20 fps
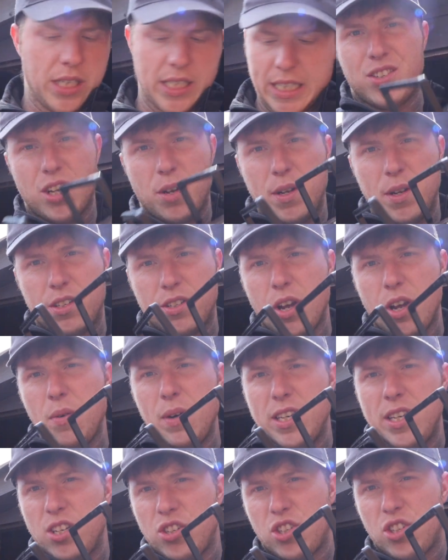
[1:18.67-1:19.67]
So it's
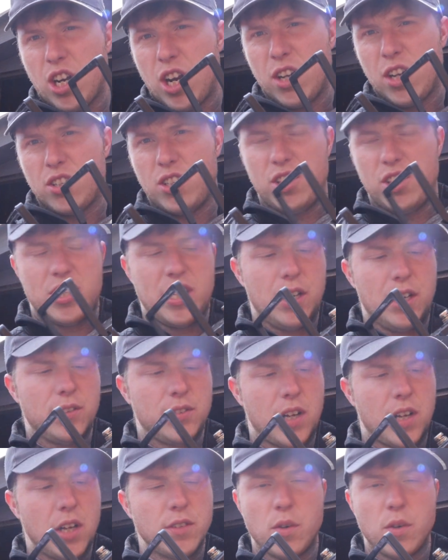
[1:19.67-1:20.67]
totally discharged
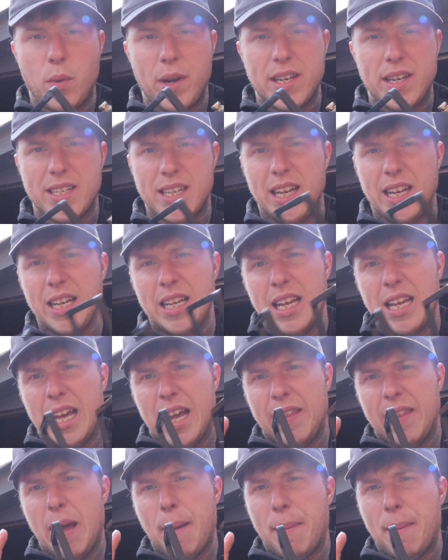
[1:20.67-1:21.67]
itself over winter,
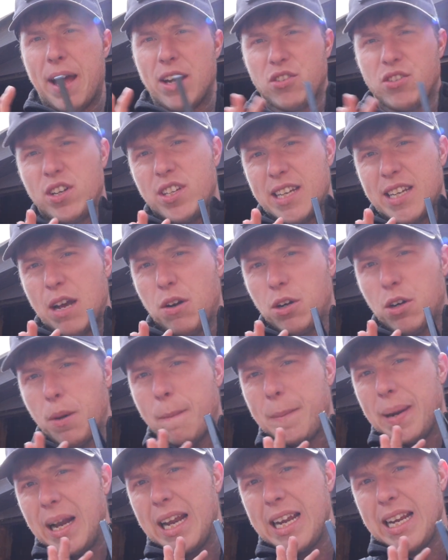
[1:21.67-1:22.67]
and that battery is now
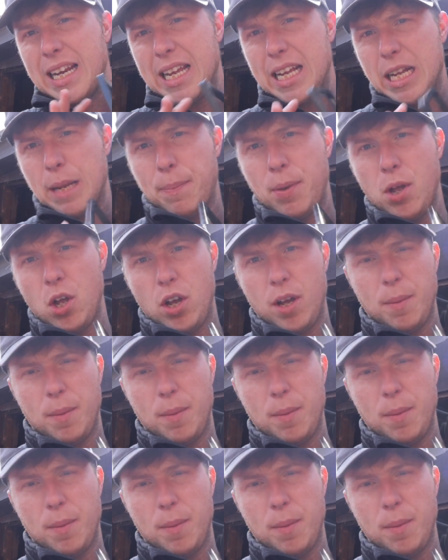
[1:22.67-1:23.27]
completely kaput.